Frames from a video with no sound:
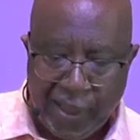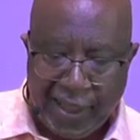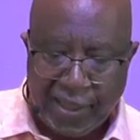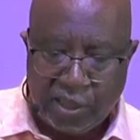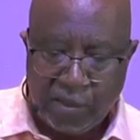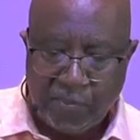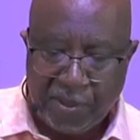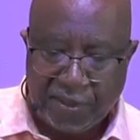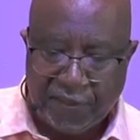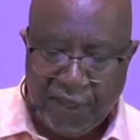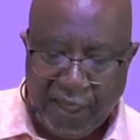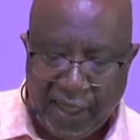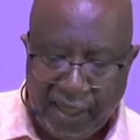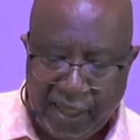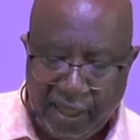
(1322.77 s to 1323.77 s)
into
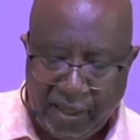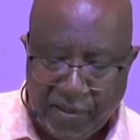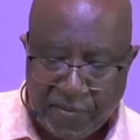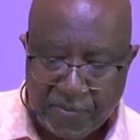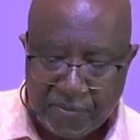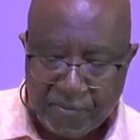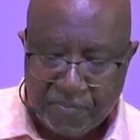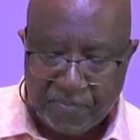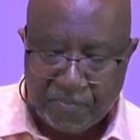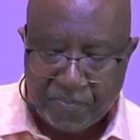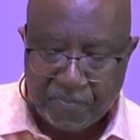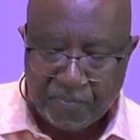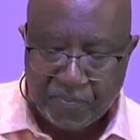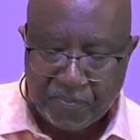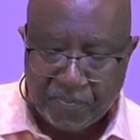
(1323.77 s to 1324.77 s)
Bithynia,
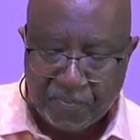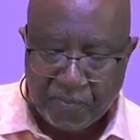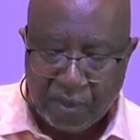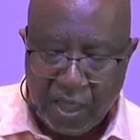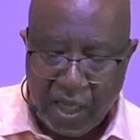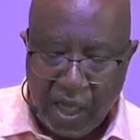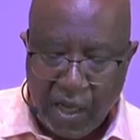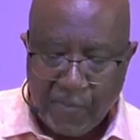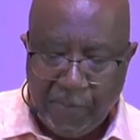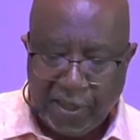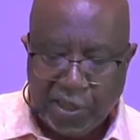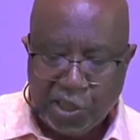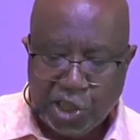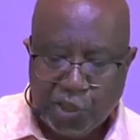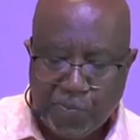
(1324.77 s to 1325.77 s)

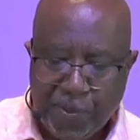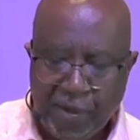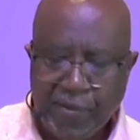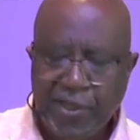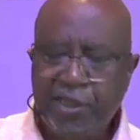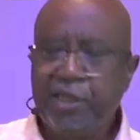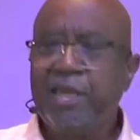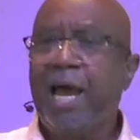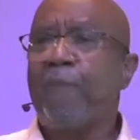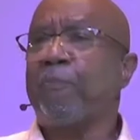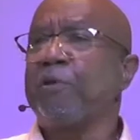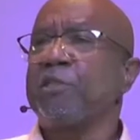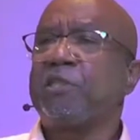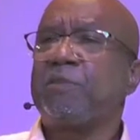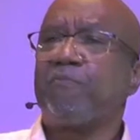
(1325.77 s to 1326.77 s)
but the Spirit did not
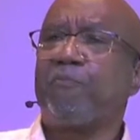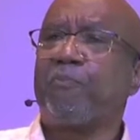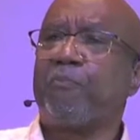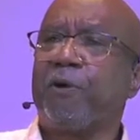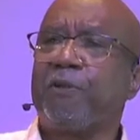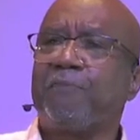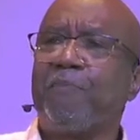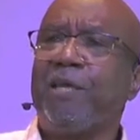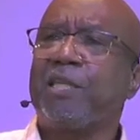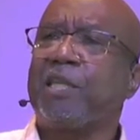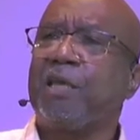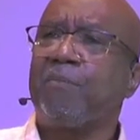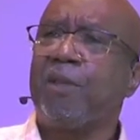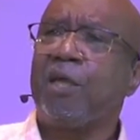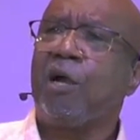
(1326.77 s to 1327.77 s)
permit
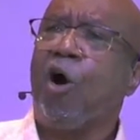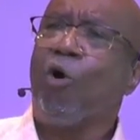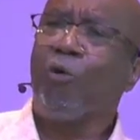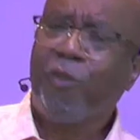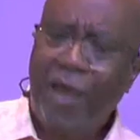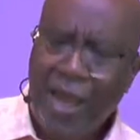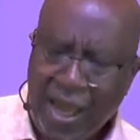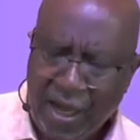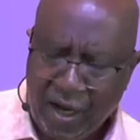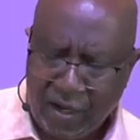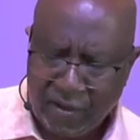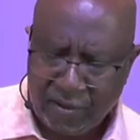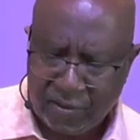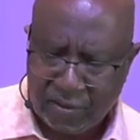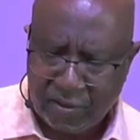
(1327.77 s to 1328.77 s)
them to go there.
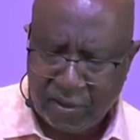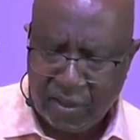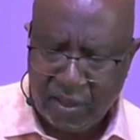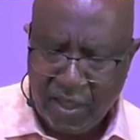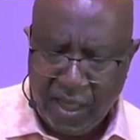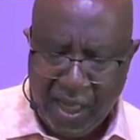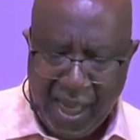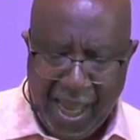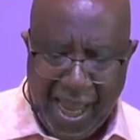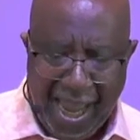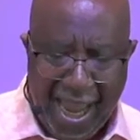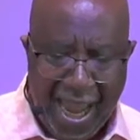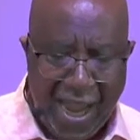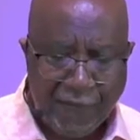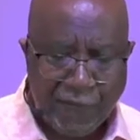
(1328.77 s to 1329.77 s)

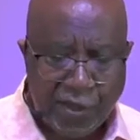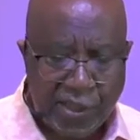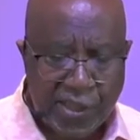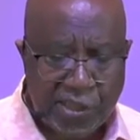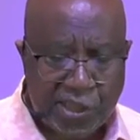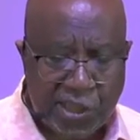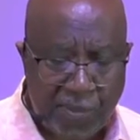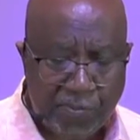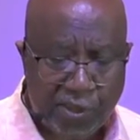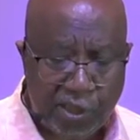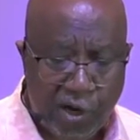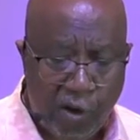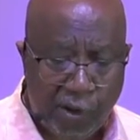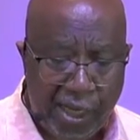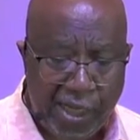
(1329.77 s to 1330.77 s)
After the attempt to
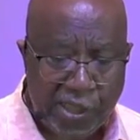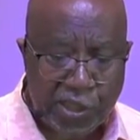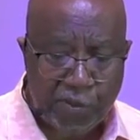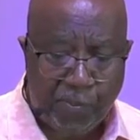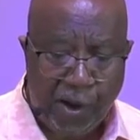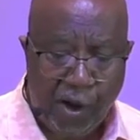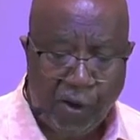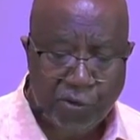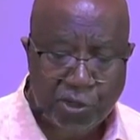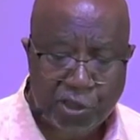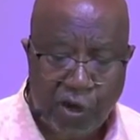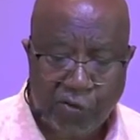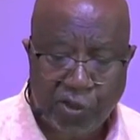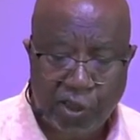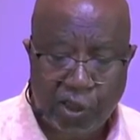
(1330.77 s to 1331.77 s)
go to Asia, Paul
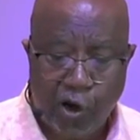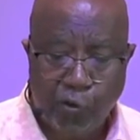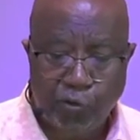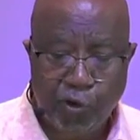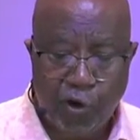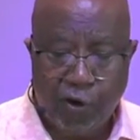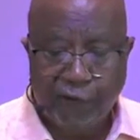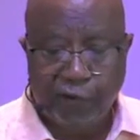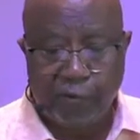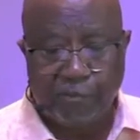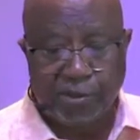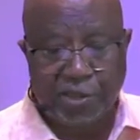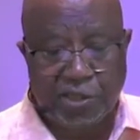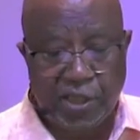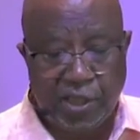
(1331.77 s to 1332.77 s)
sought to go north to
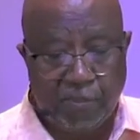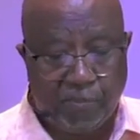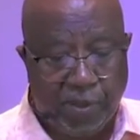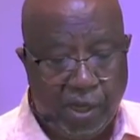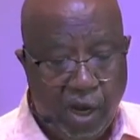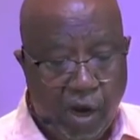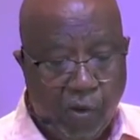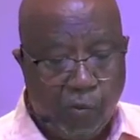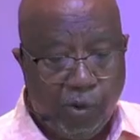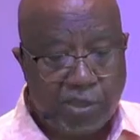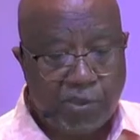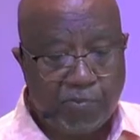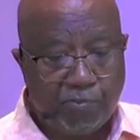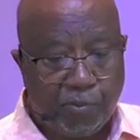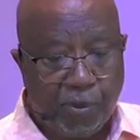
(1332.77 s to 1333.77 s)
Bithynia, but
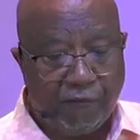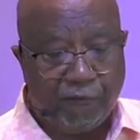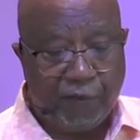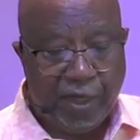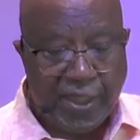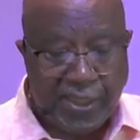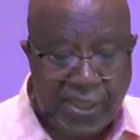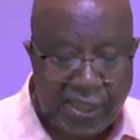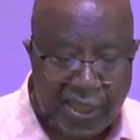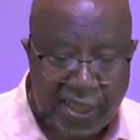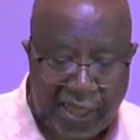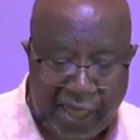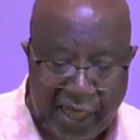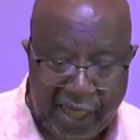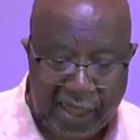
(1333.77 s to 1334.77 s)
was prevented
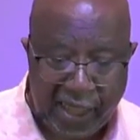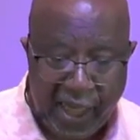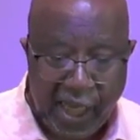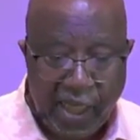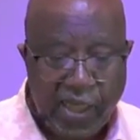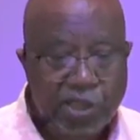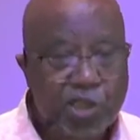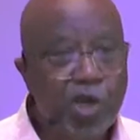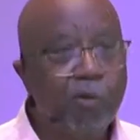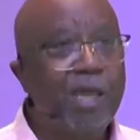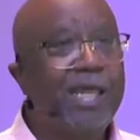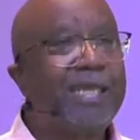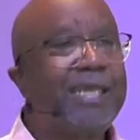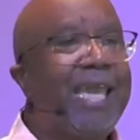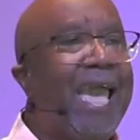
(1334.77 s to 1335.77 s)
again. So
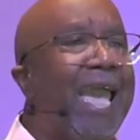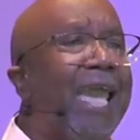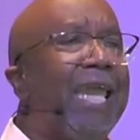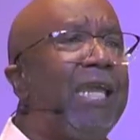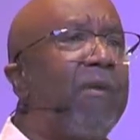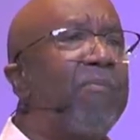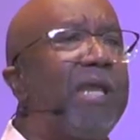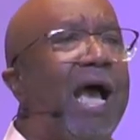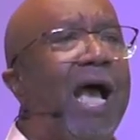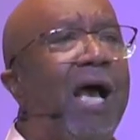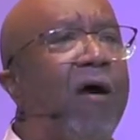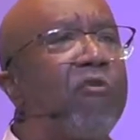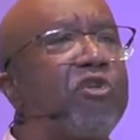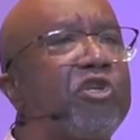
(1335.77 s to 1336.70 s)
they came down